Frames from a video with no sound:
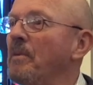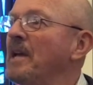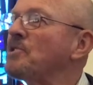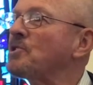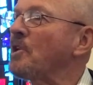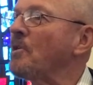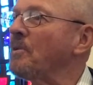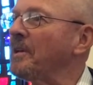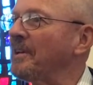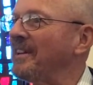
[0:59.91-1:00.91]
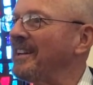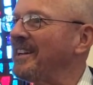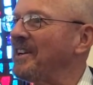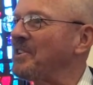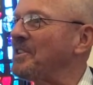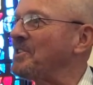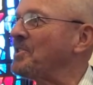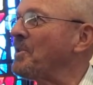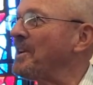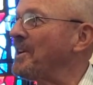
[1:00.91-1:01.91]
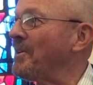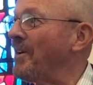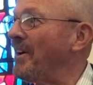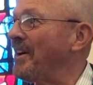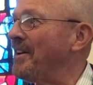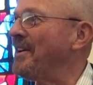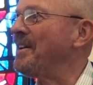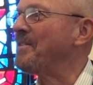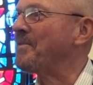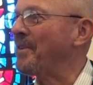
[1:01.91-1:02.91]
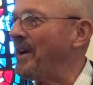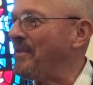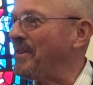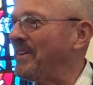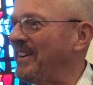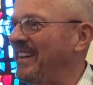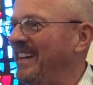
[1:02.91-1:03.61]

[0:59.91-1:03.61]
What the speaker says: Eat slowly. Because it's going to go on forever.